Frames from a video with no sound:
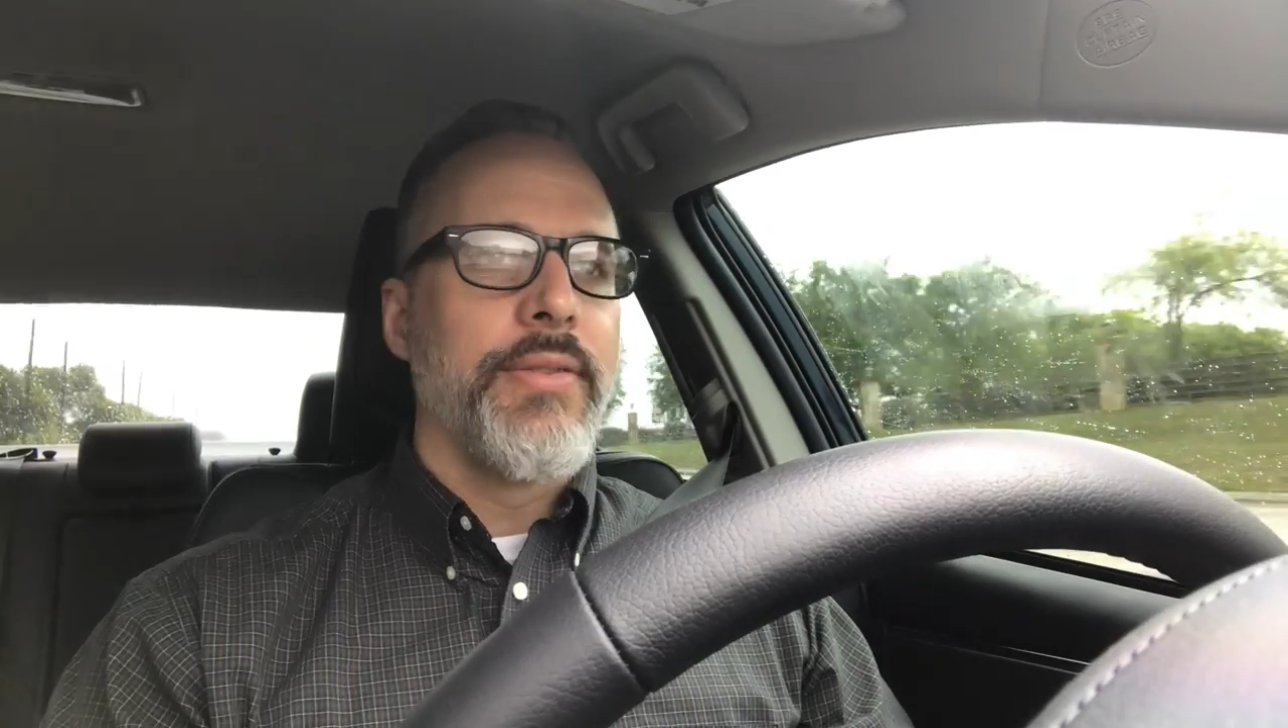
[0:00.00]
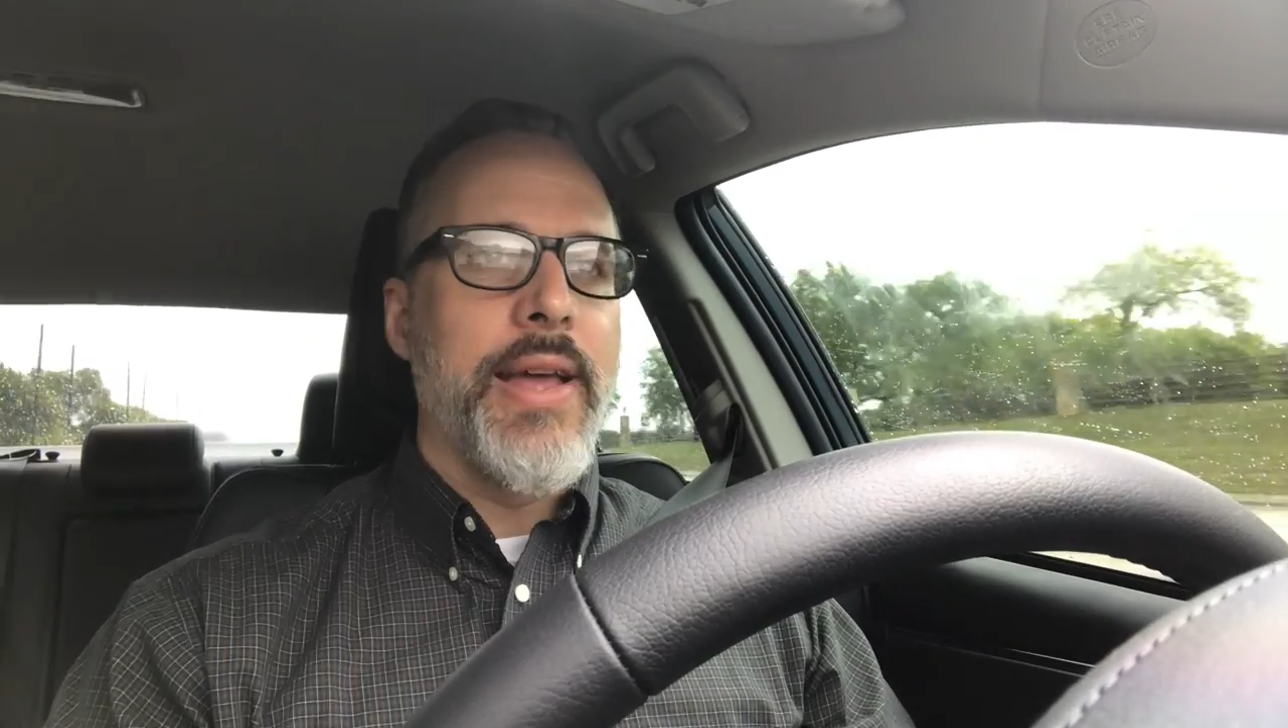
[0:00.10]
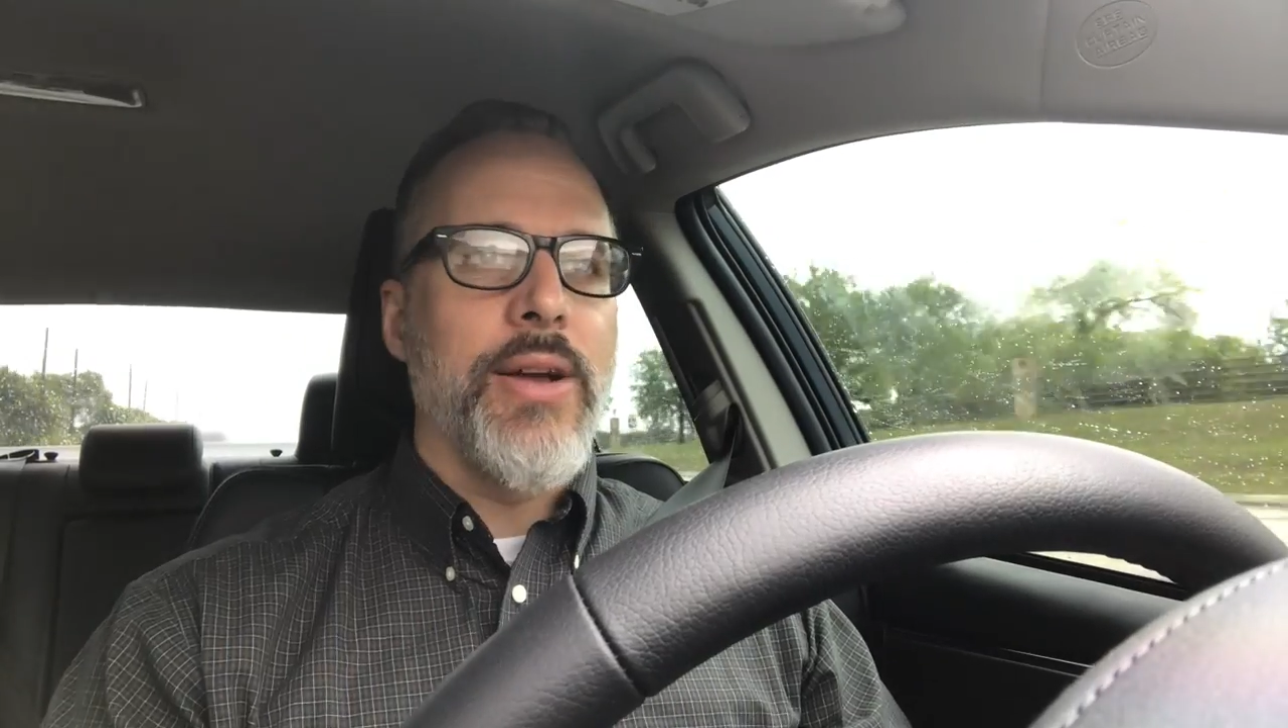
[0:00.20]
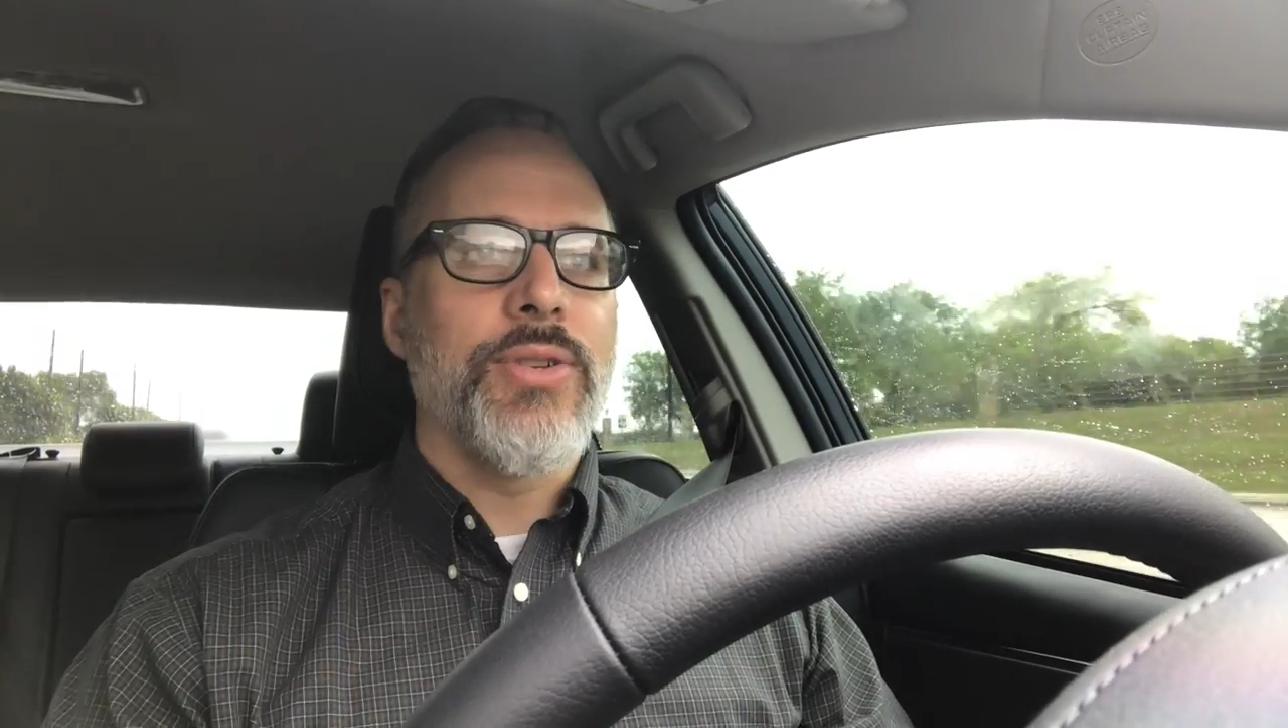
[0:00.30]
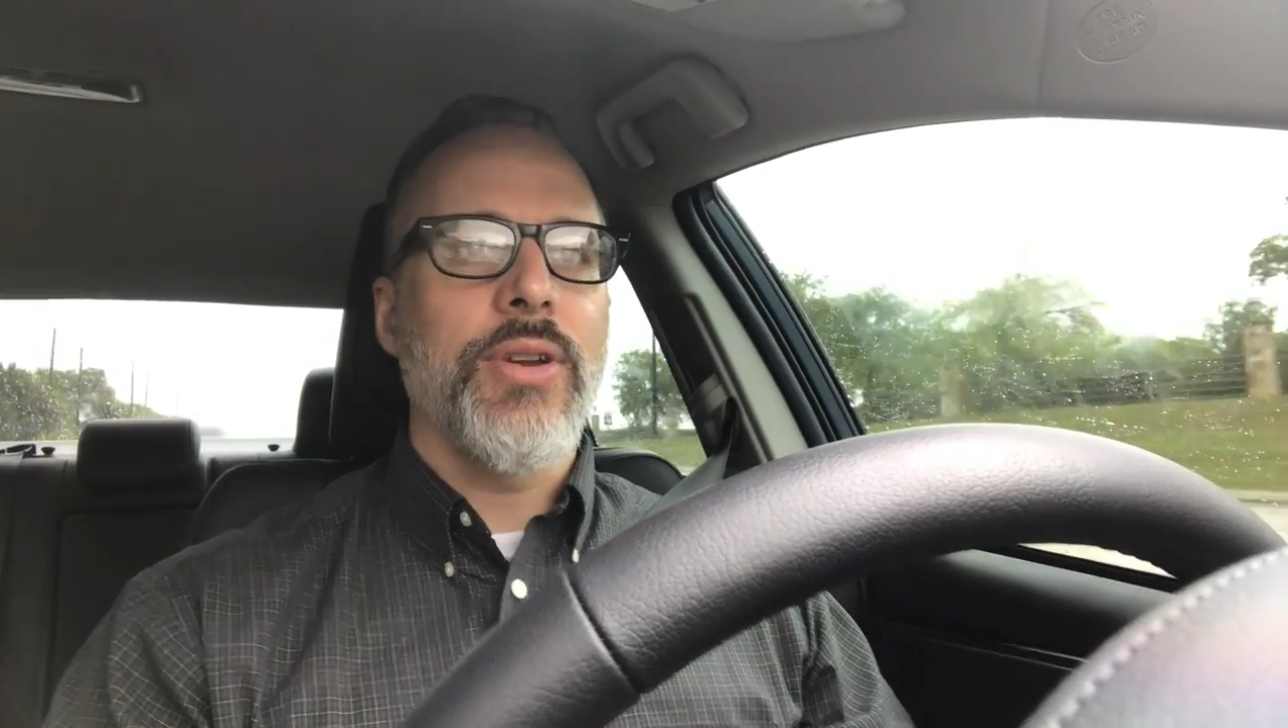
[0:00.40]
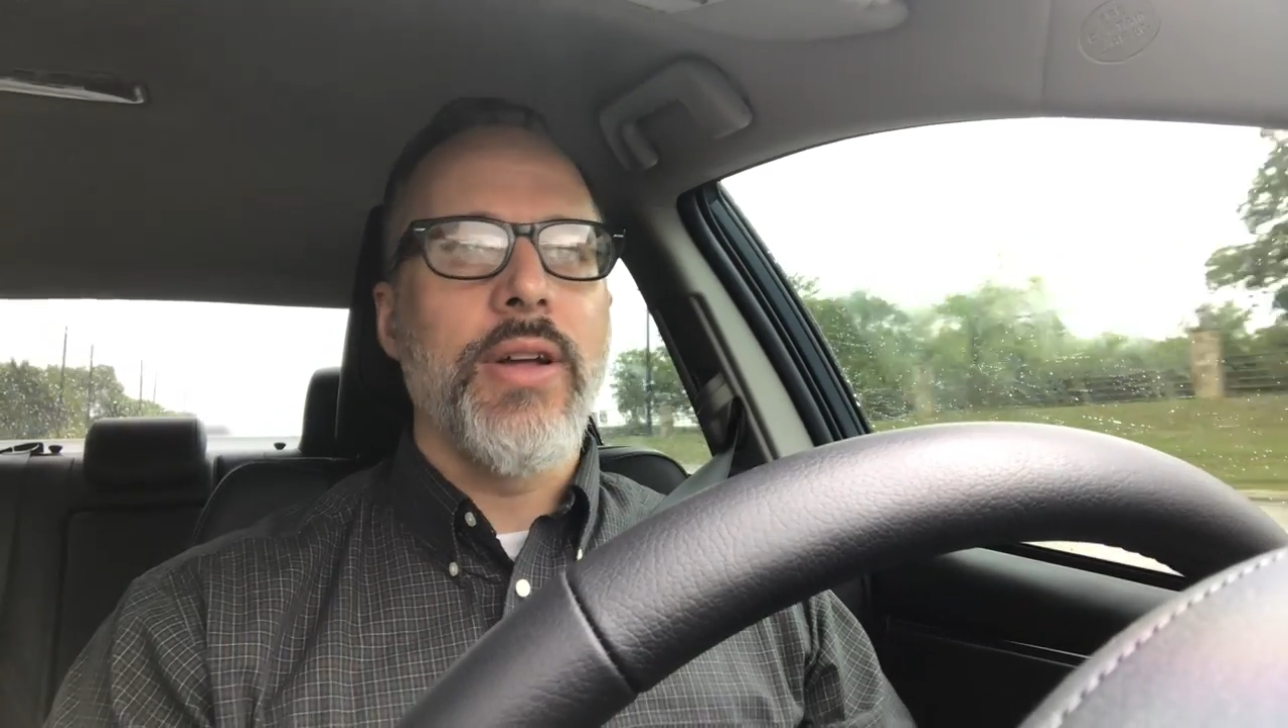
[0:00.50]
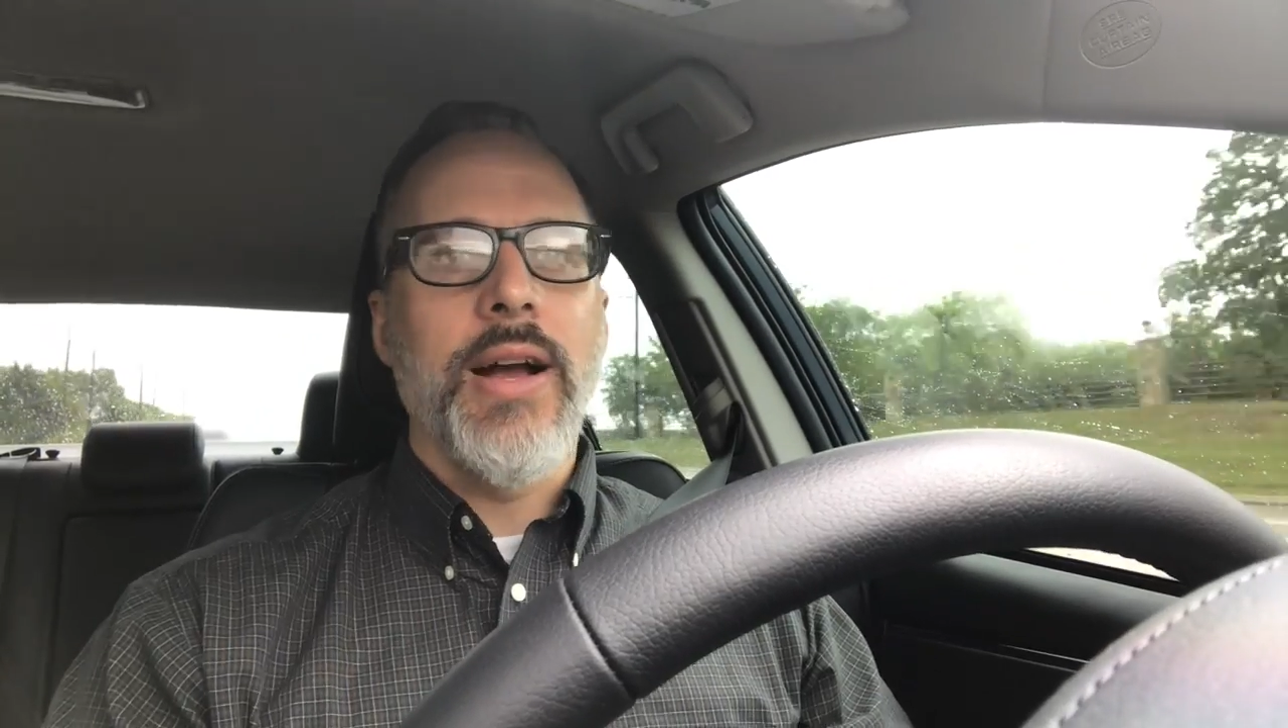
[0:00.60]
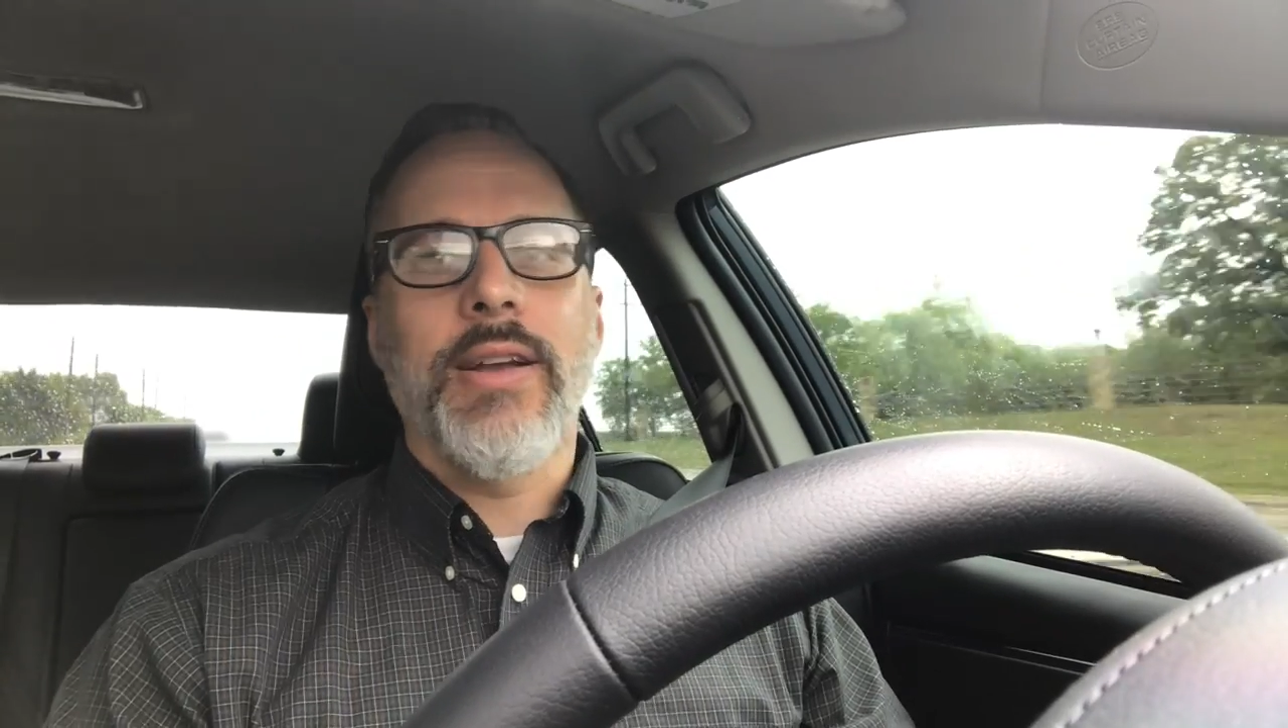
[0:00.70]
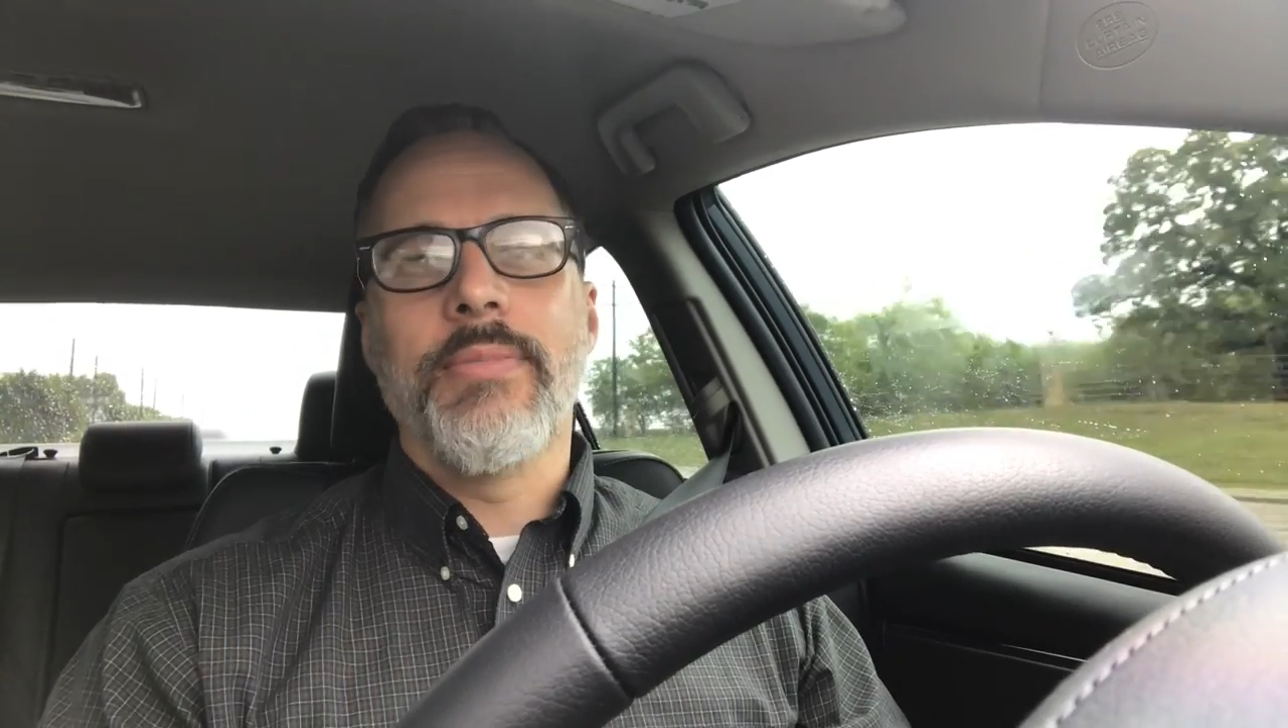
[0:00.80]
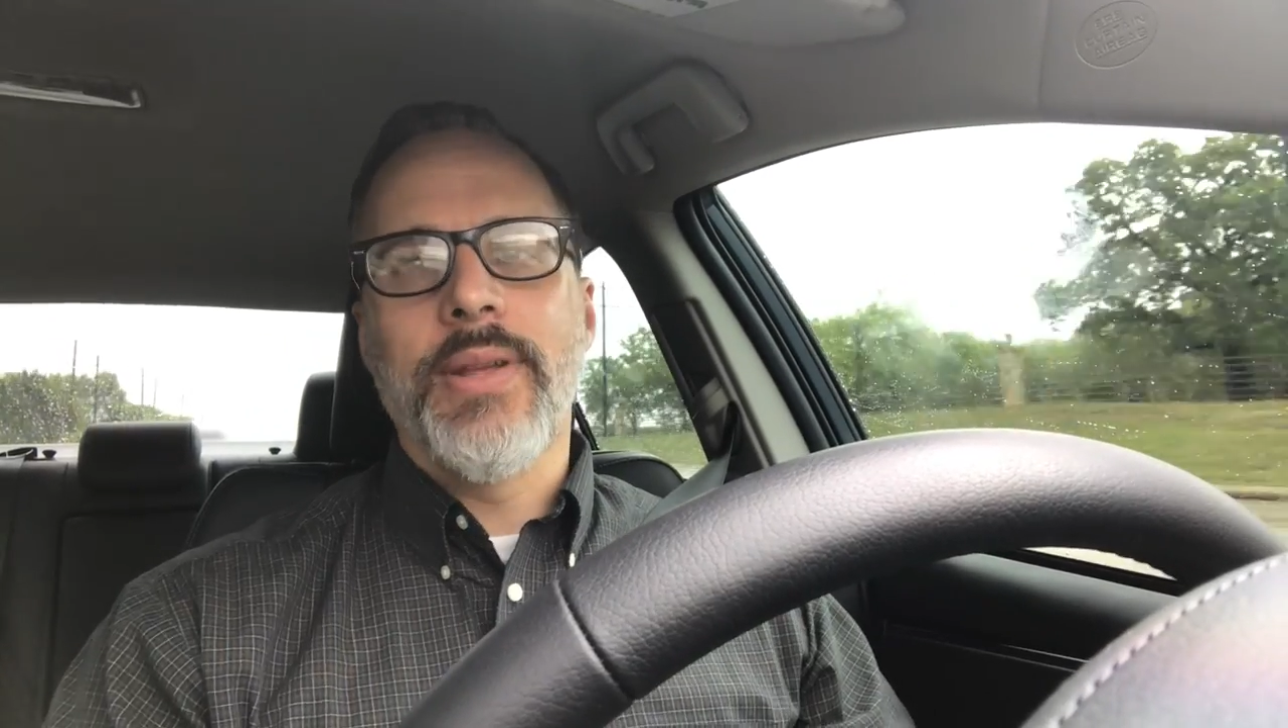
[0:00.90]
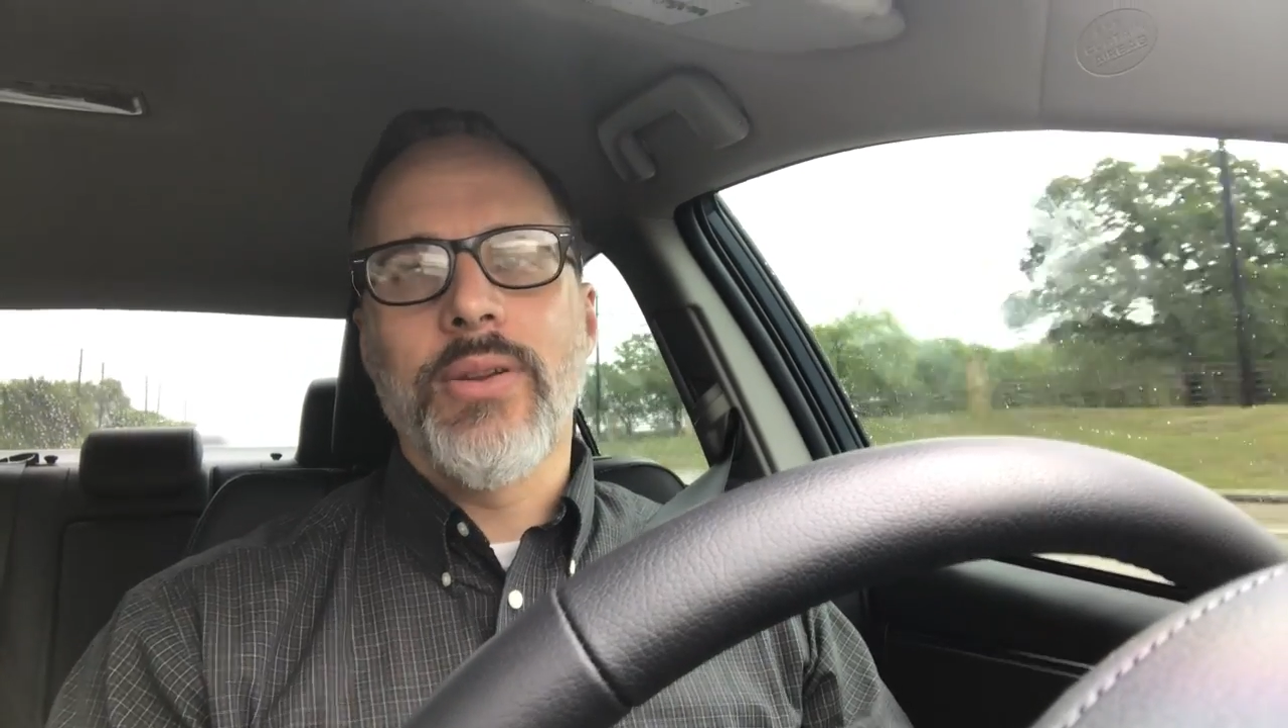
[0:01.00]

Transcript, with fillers: thou shalt not commit